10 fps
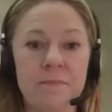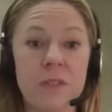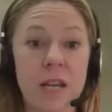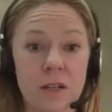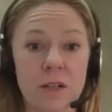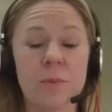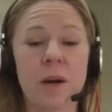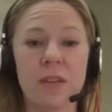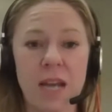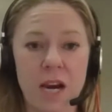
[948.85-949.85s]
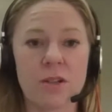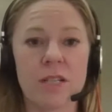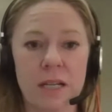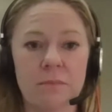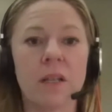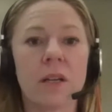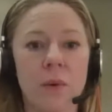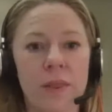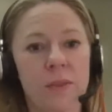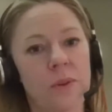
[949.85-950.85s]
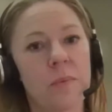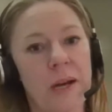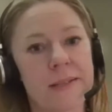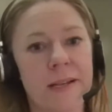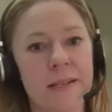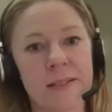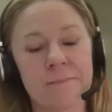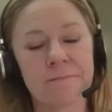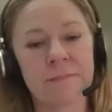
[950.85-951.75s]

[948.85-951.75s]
takers, part of the care team going through the process.